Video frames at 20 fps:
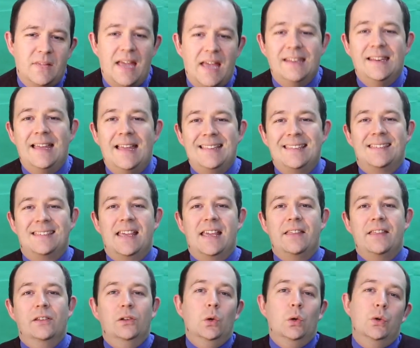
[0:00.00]
And let's
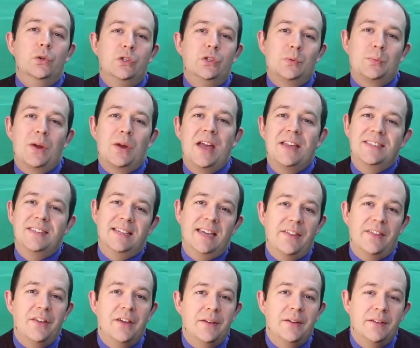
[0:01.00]
say the Lord's Prayer
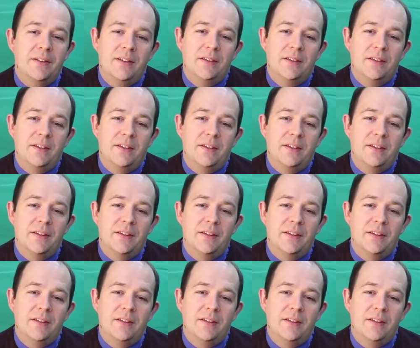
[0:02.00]
together.